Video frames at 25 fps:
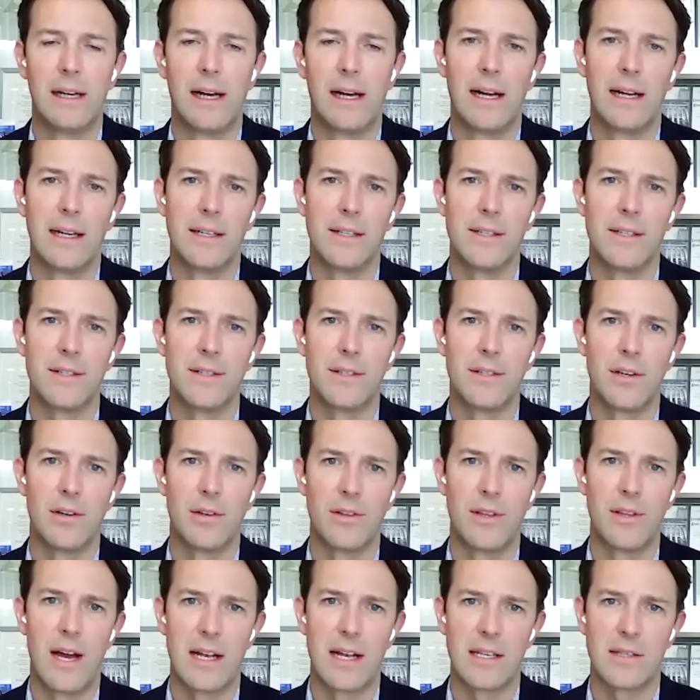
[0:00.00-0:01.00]
And, you
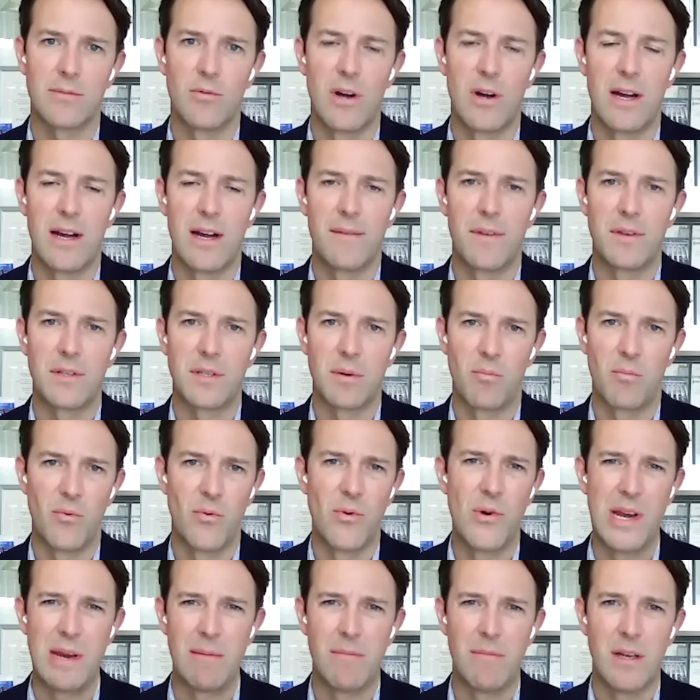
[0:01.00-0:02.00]
know, that's where there's a
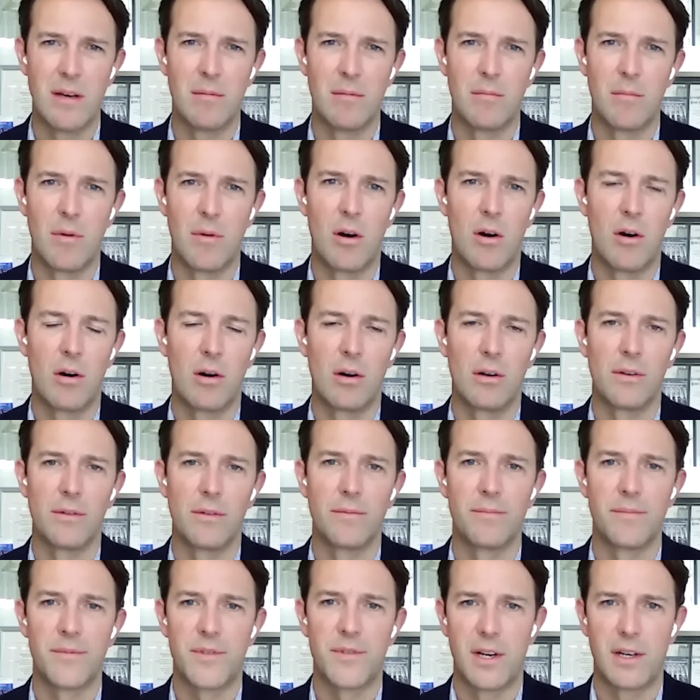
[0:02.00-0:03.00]
premium
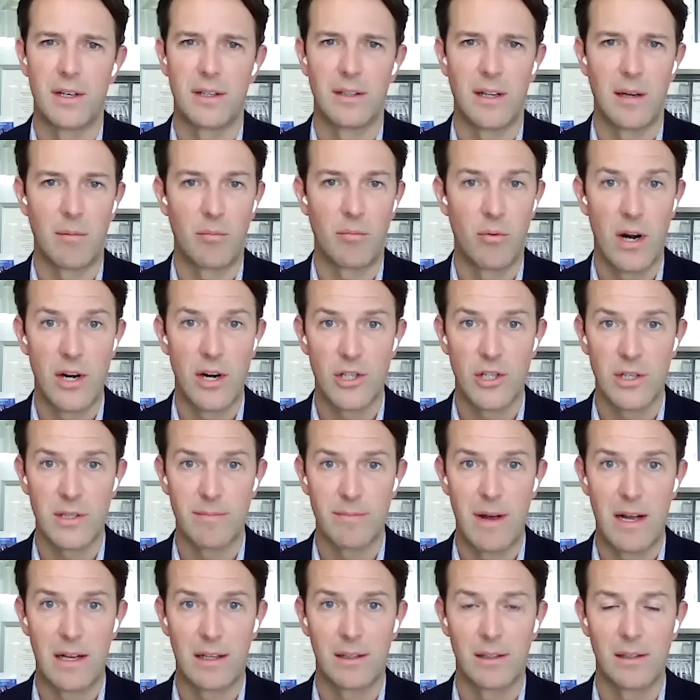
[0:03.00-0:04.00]
on certainly precious
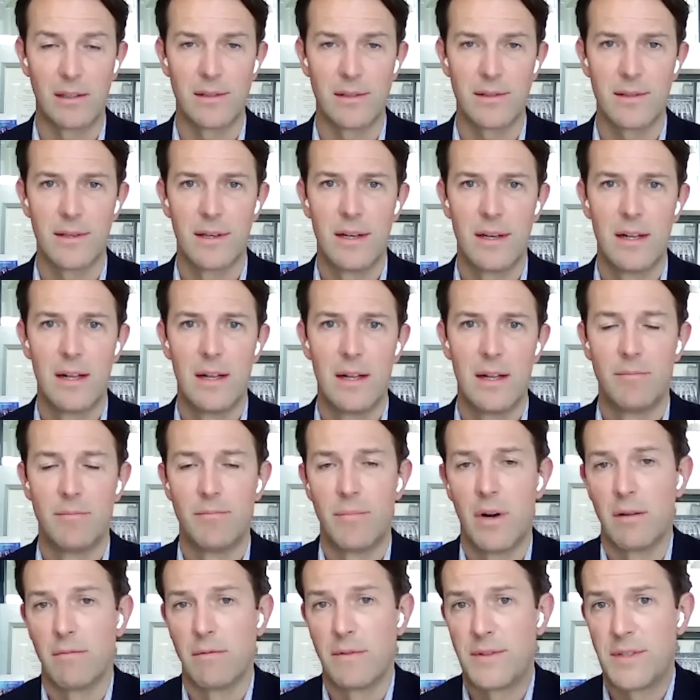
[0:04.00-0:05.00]
metals,
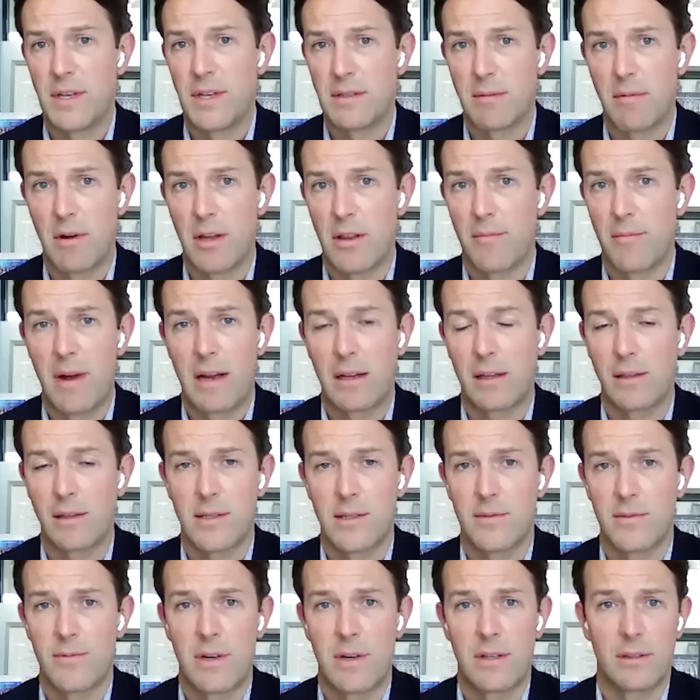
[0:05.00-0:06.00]
but we've seen some other metals
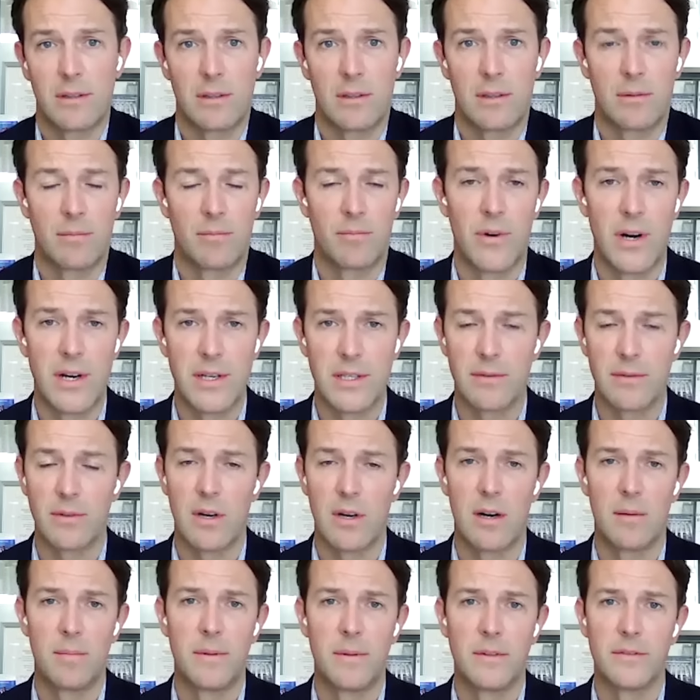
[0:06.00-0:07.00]
as well, the price of
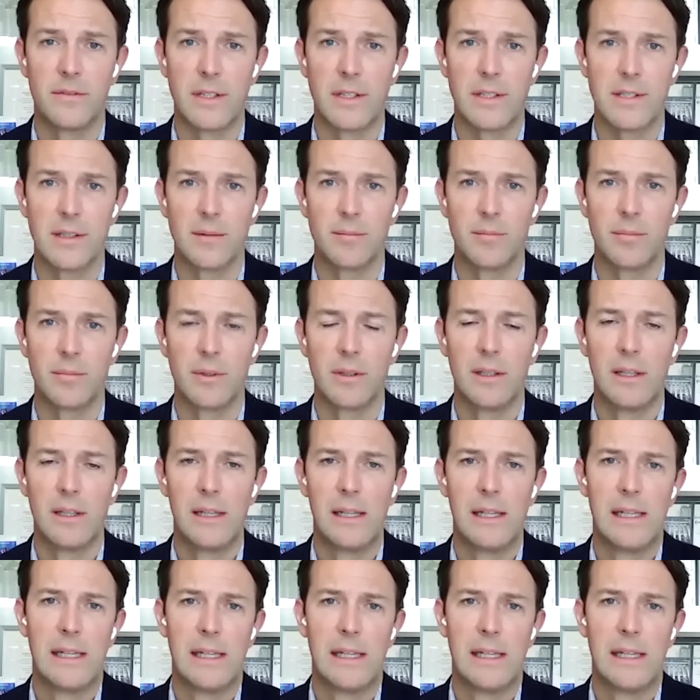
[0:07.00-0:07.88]
copper, for example.